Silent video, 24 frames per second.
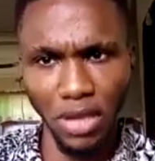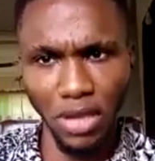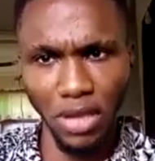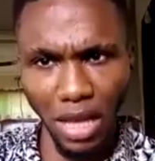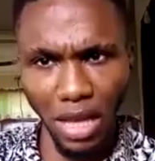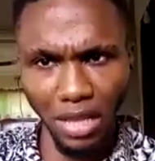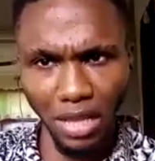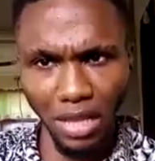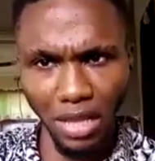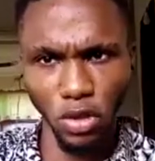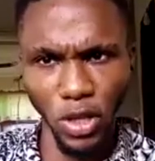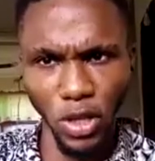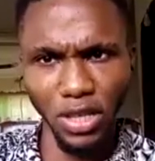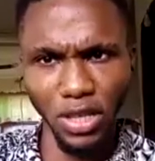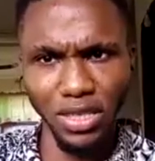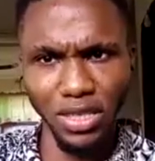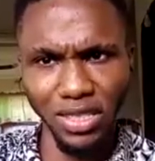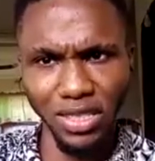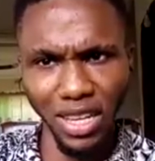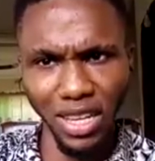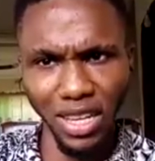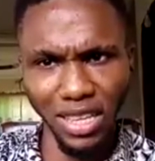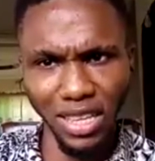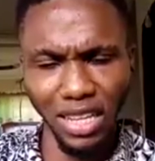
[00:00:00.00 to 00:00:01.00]
somebody is
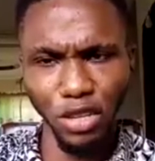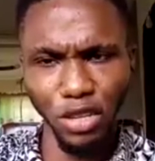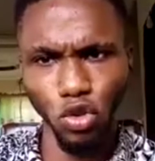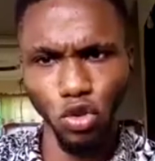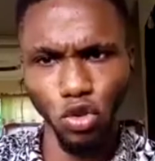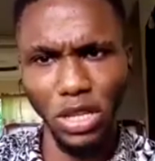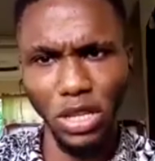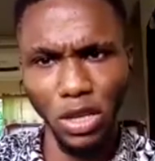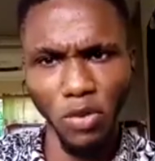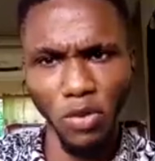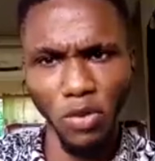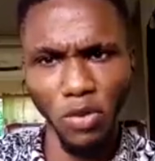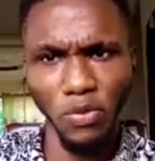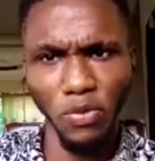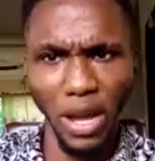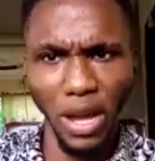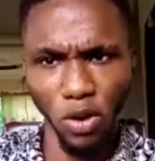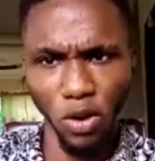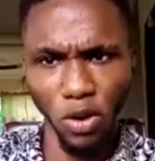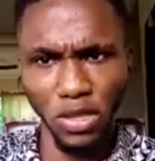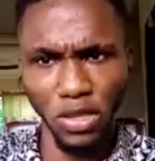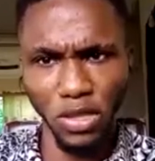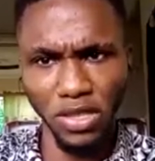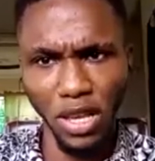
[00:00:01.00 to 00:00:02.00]
saying that they should kill
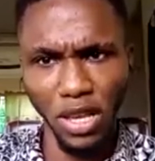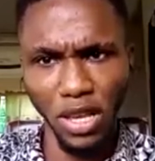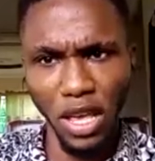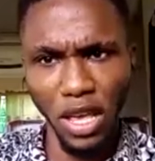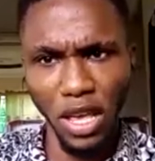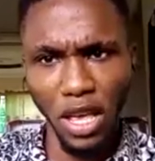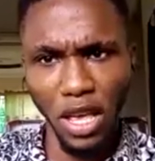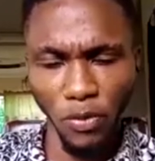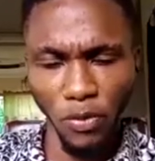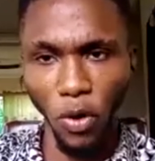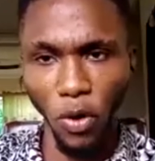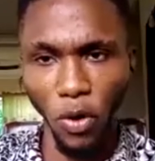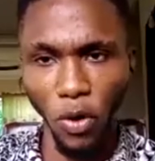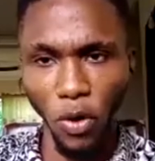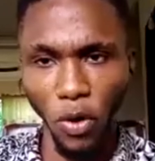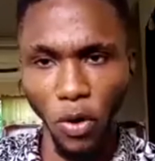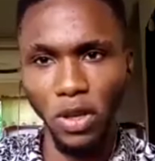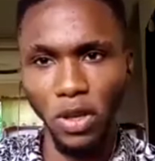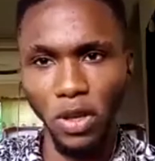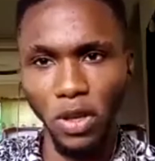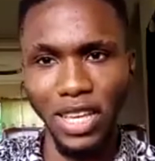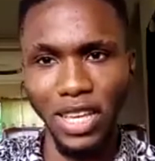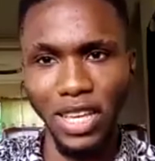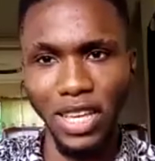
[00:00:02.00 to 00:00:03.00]
faggots for
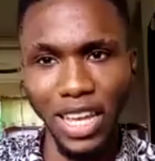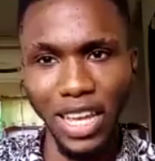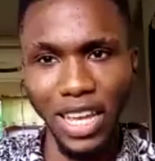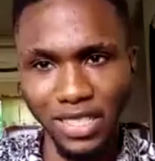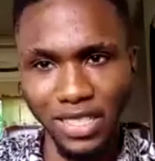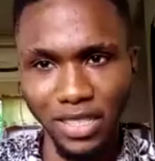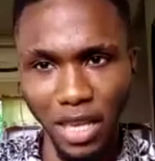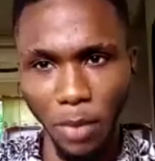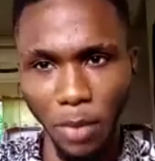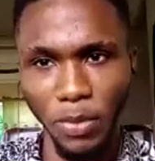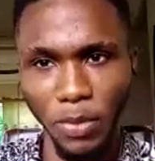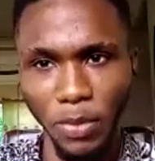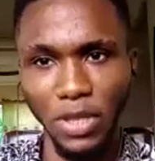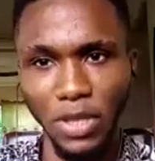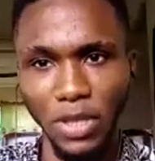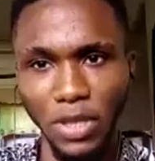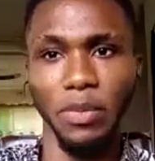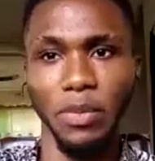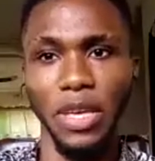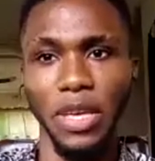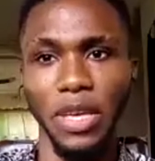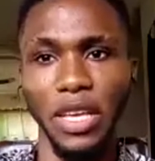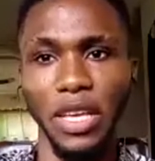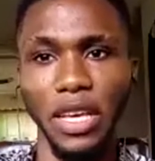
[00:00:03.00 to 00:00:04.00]
the AIDS
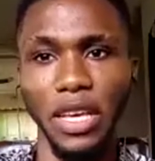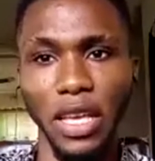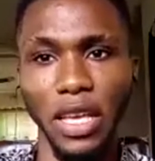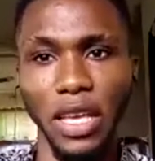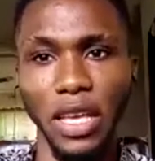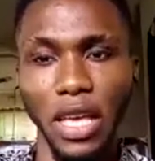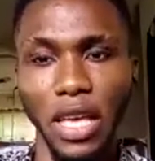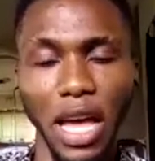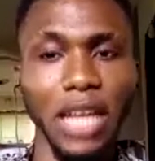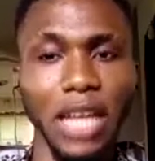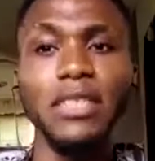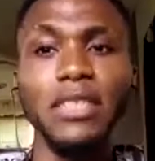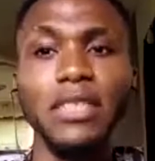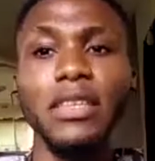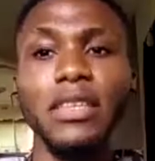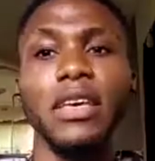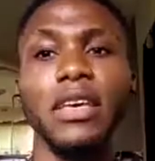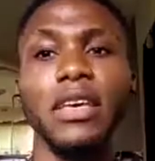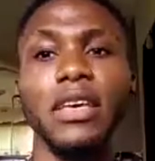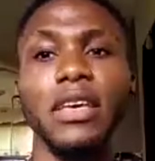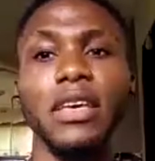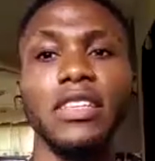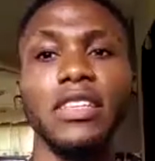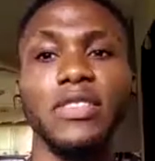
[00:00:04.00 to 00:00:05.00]
epidemic. And
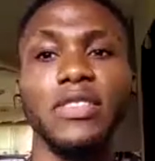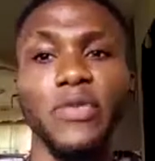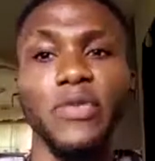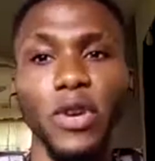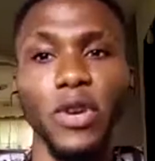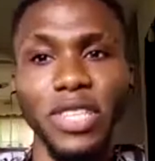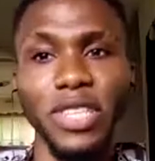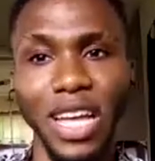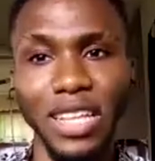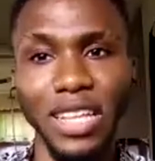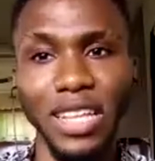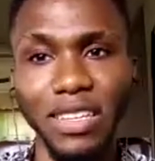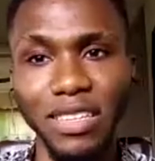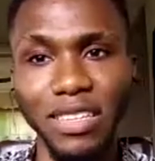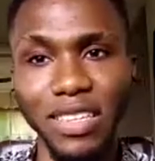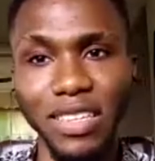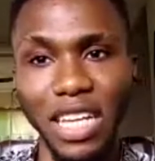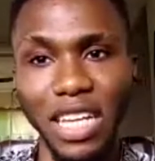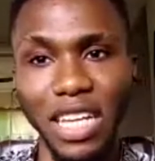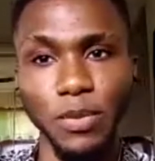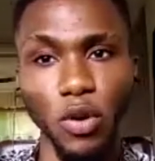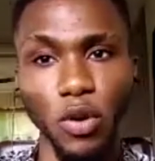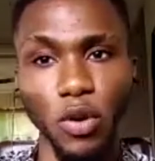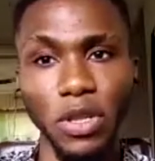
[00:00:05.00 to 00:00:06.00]
it's funny that the thing
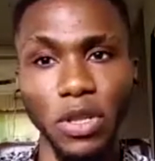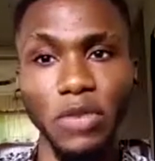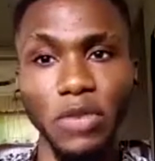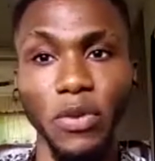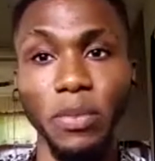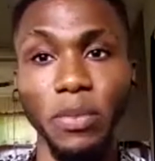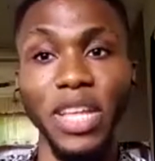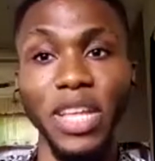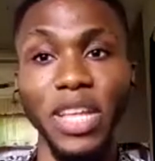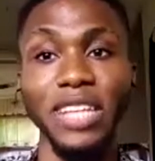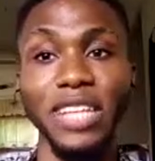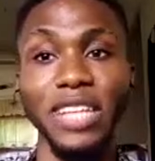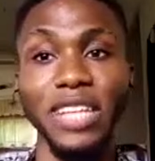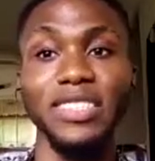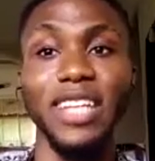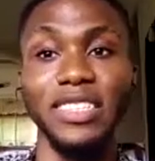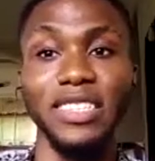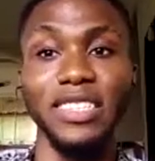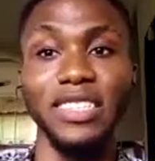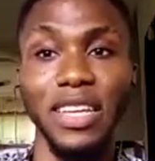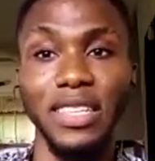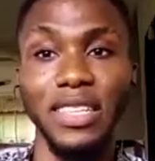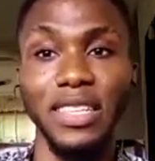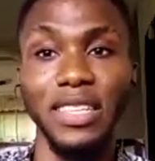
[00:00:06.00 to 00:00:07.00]
has been running from
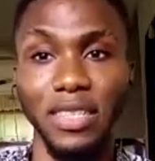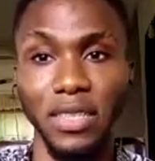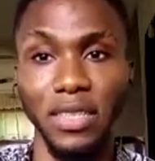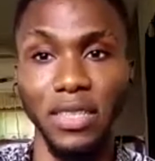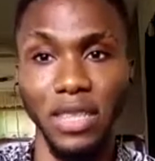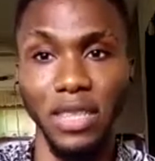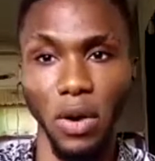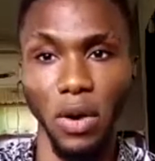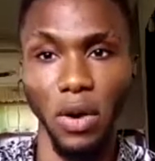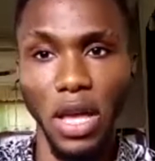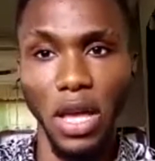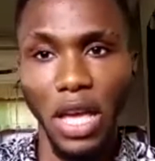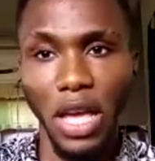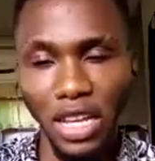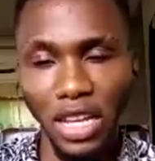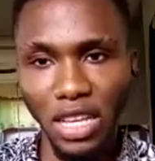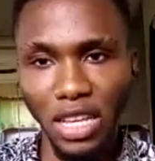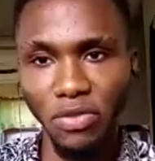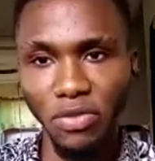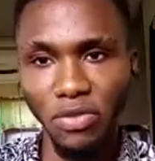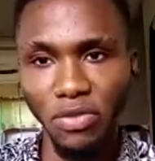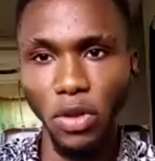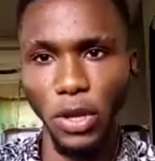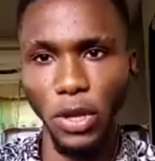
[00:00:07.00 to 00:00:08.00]
1998 to now, and
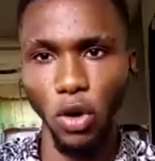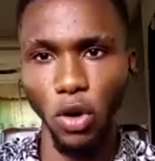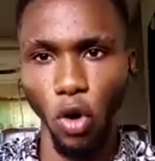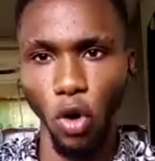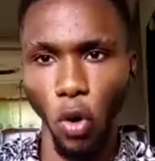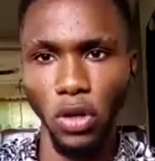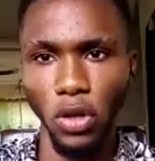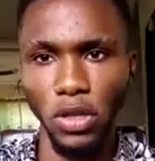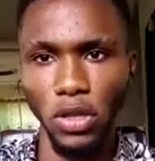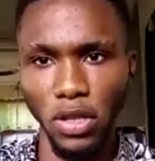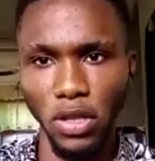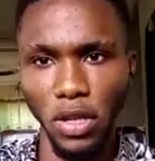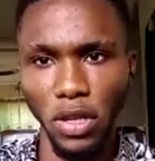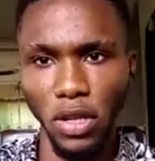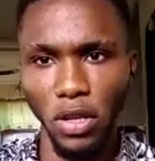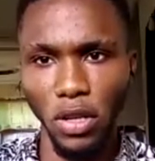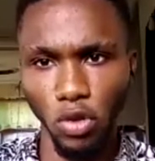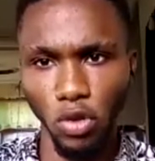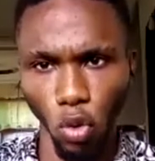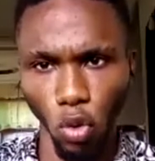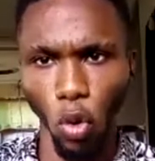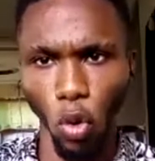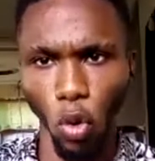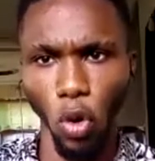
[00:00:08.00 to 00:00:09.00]
they've not been called
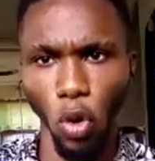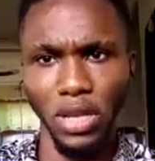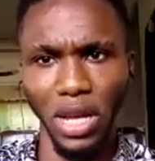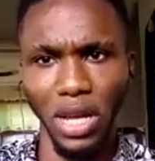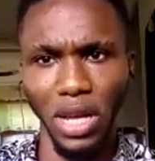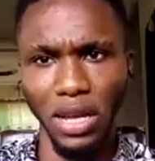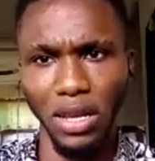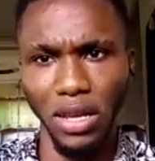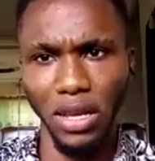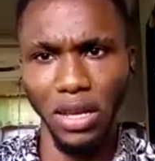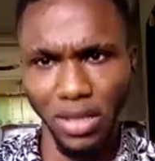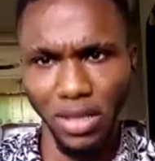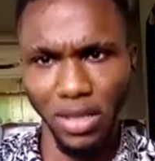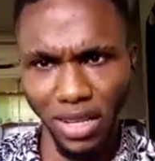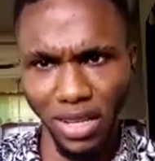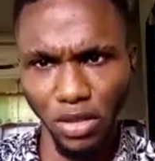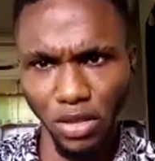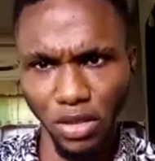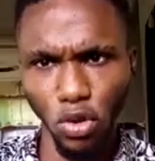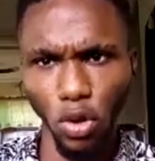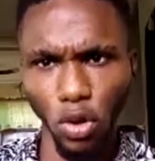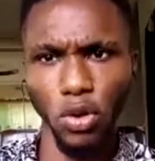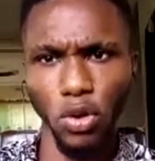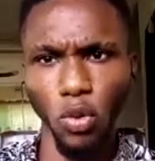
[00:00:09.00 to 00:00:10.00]
to order. That is
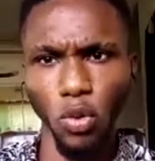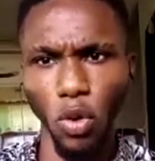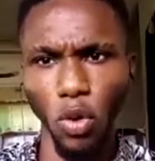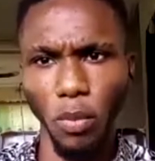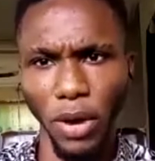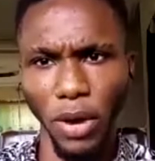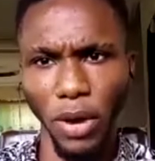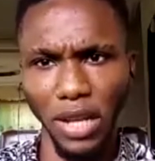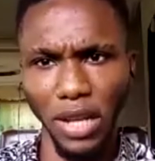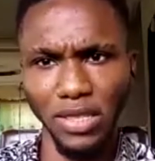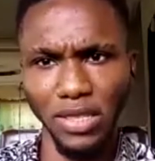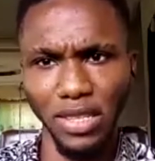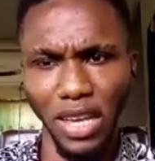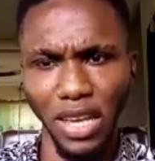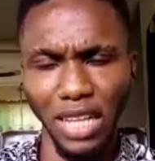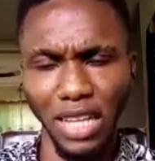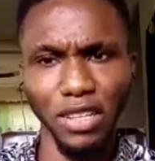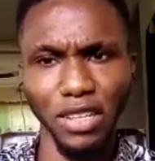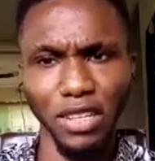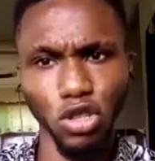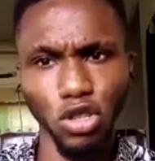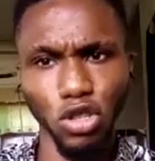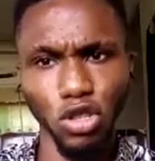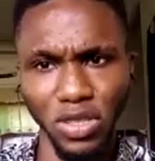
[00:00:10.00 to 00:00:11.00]
on the one part. And
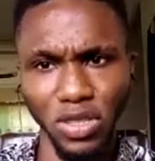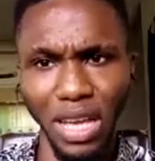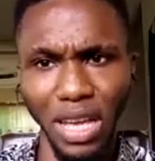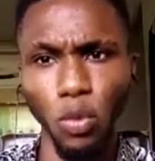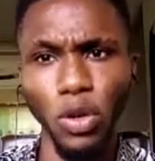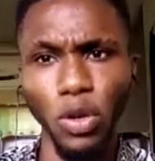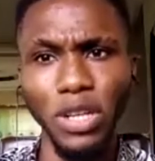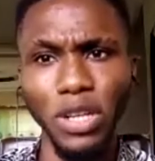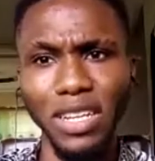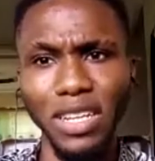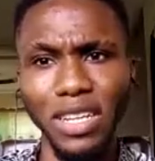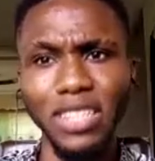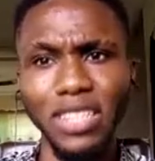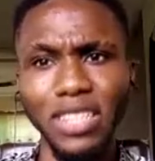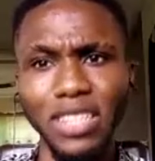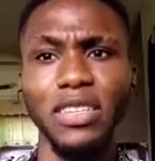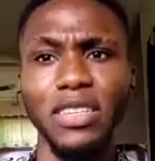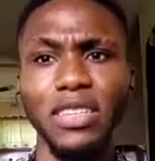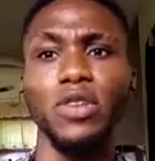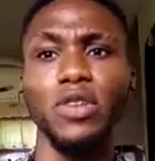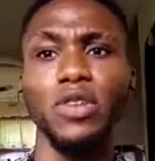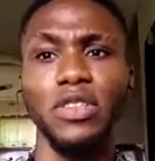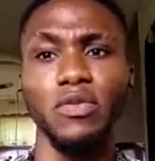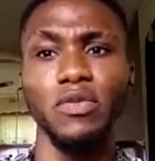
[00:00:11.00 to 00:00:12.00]
it shows that we need
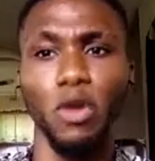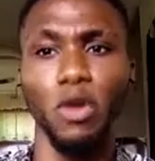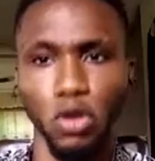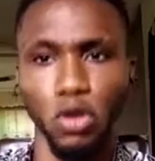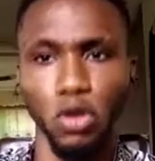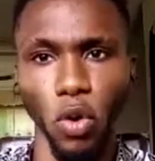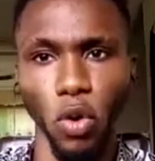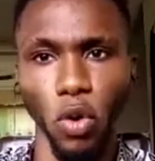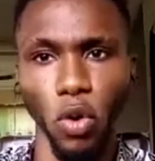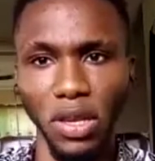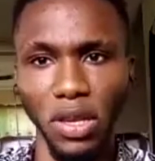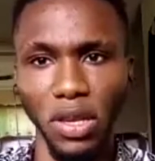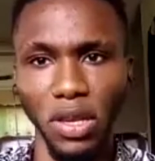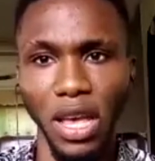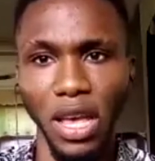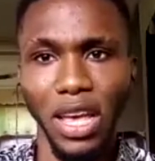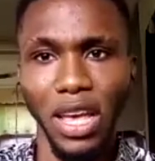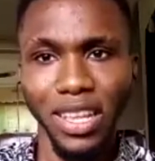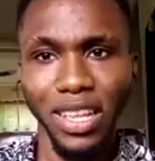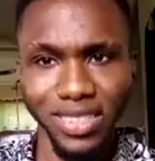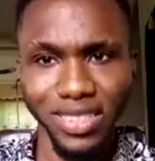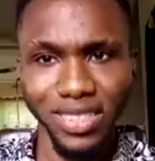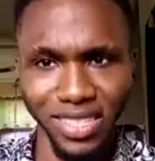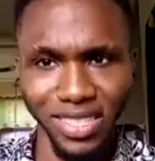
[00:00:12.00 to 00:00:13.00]
serious work.
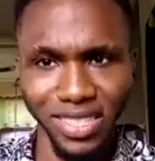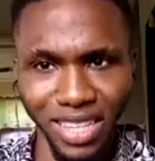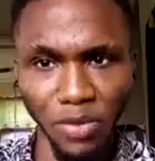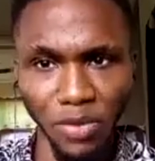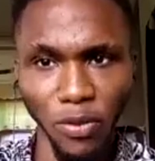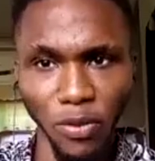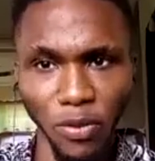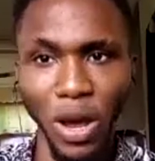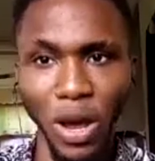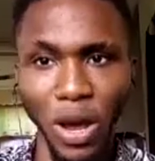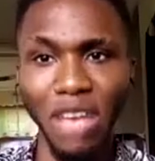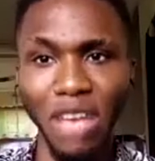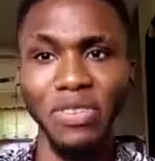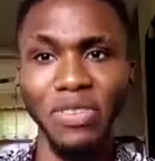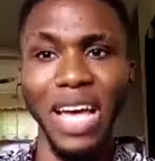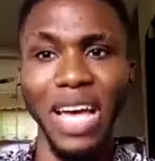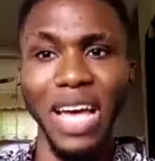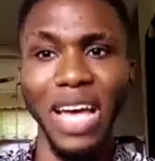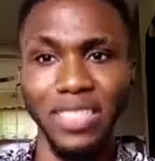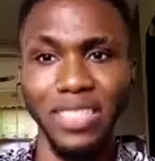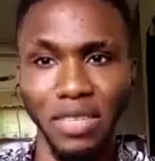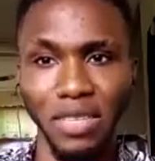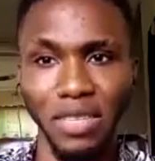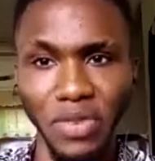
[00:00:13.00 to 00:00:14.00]
This is the time for every
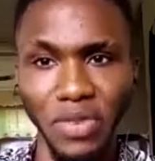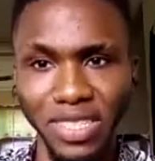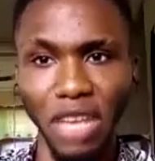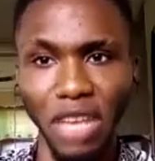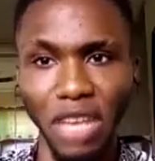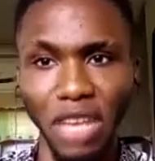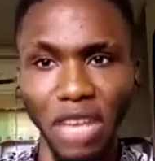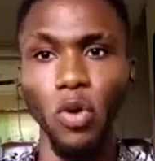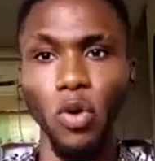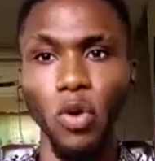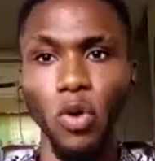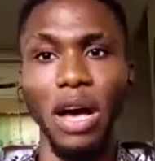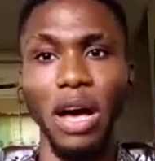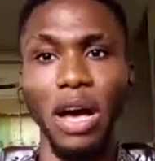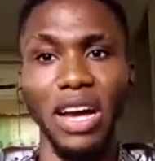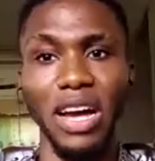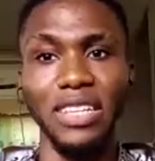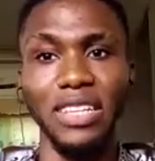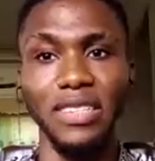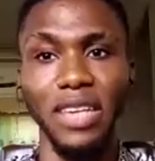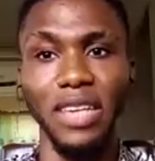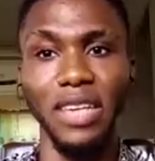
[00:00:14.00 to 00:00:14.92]
activist, every human rights